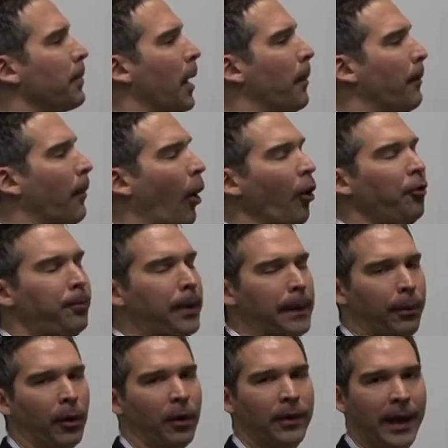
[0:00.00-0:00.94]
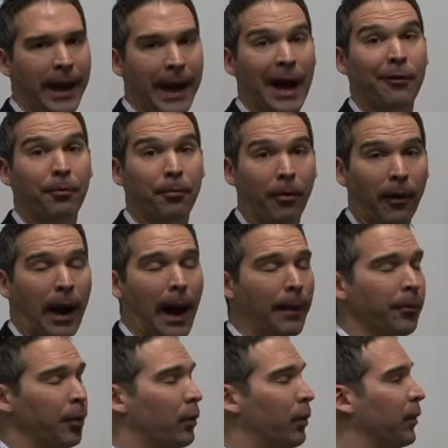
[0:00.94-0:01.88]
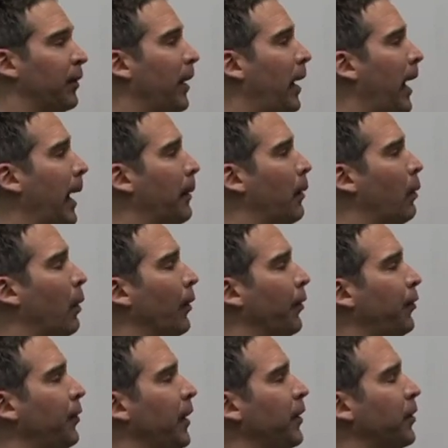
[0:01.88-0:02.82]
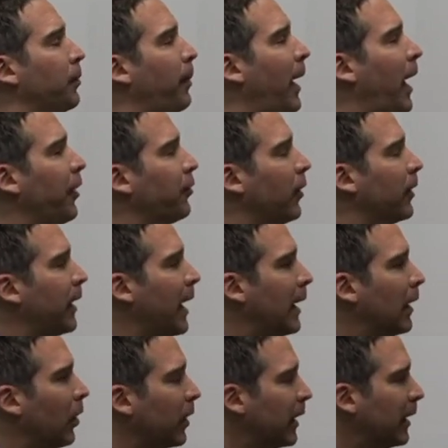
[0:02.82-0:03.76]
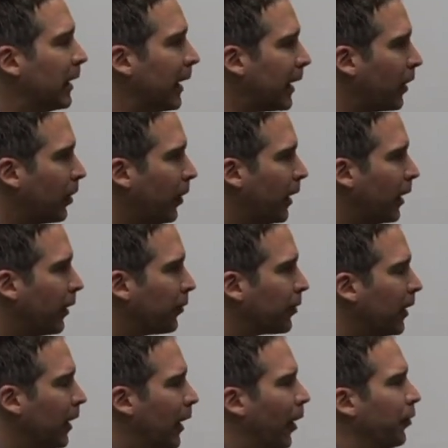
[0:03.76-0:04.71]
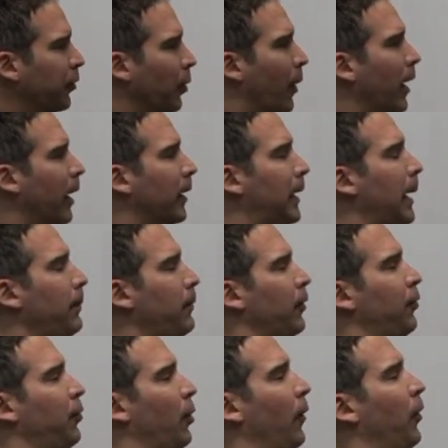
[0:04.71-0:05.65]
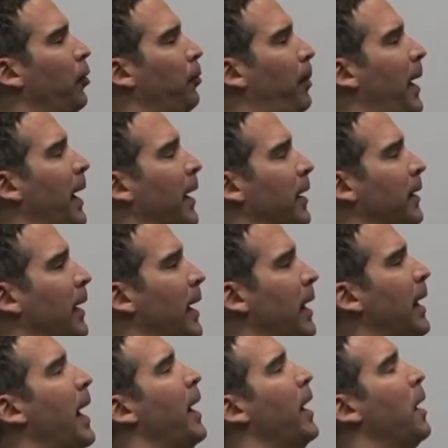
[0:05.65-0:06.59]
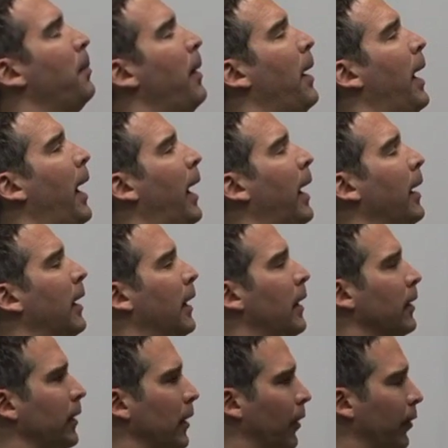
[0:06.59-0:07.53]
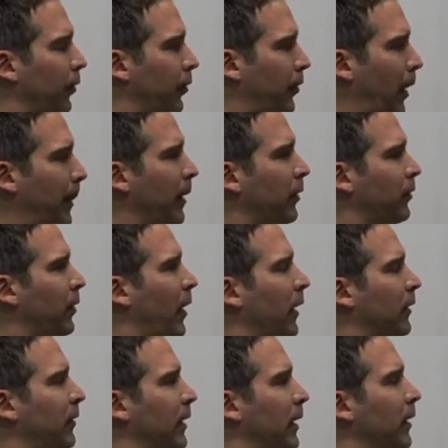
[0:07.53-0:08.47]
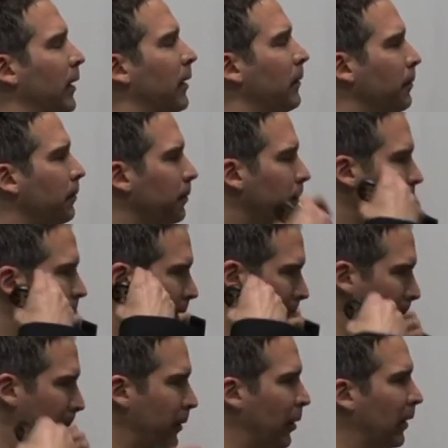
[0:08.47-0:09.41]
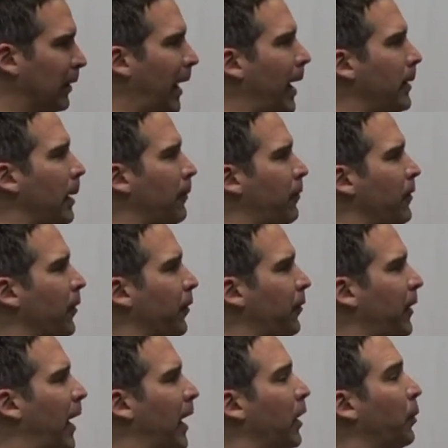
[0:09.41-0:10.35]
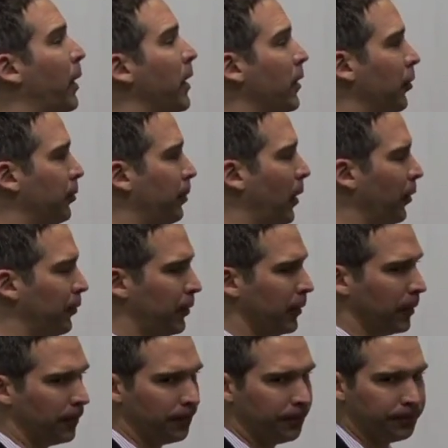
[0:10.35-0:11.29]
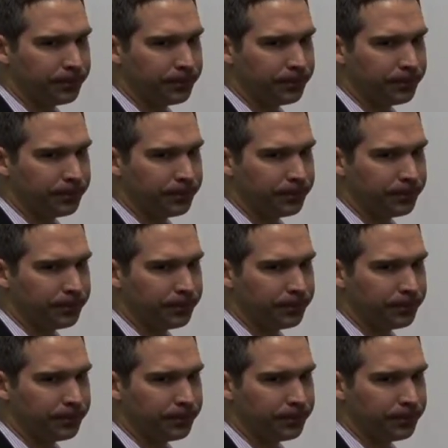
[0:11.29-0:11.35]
Most people, when they have problems over time, what we'll see is a posture, again, looking like this. So you want to keep the shoulders back again, head up high, stomach tucked in, keeping you lined up from the side the way you're supposed to.